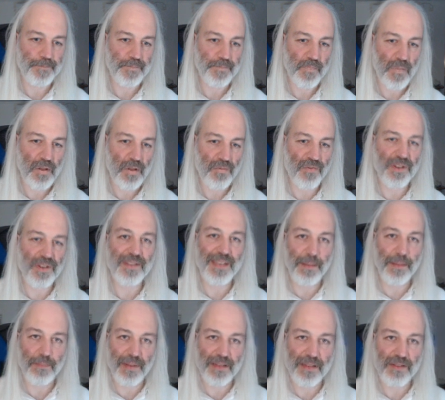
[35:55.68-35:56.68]

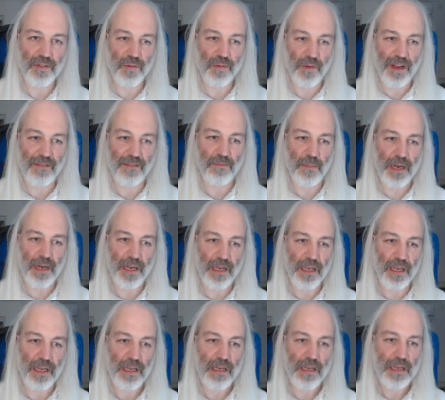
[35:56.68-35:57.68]
templates to have
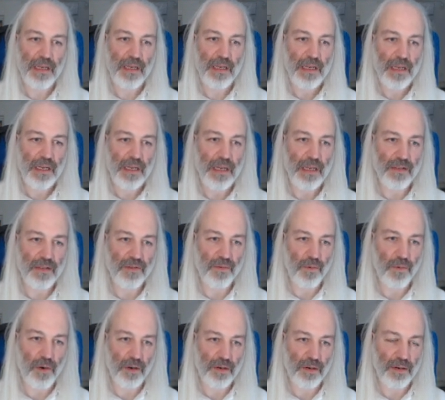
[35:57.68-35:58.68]
to
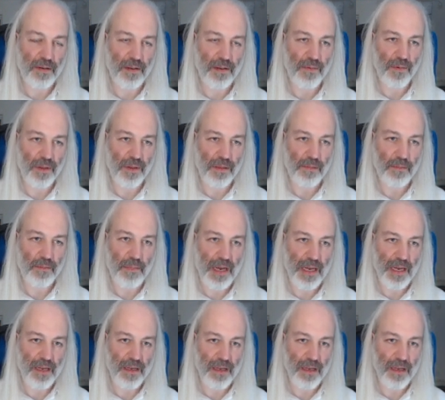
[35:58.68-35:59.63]
work with my